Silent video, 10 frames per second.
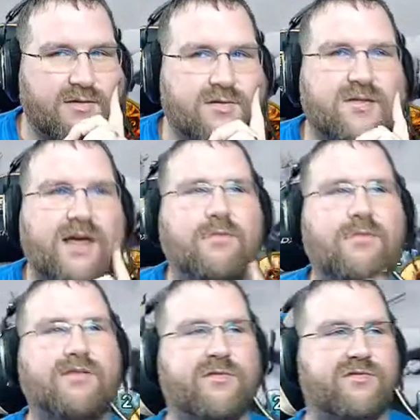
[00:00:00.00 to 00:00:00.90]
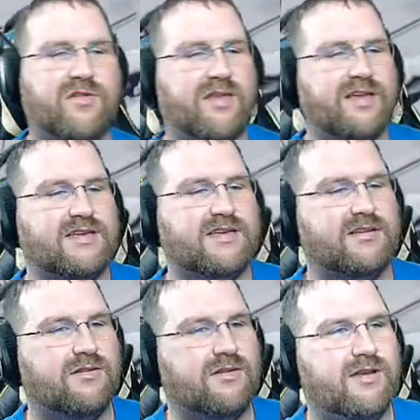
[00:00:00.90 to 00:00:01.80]
that whenever a friendly is
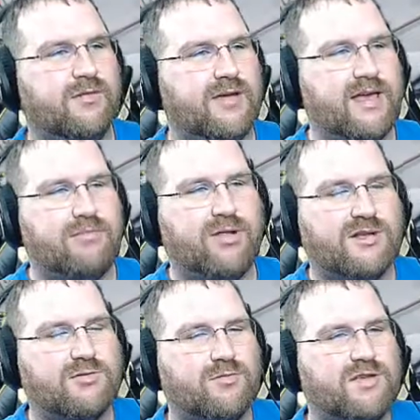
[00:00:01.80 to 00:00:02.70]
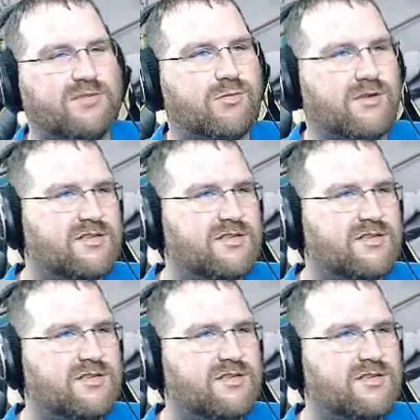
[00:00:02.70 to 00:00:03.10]
healed, it would get +1/+1.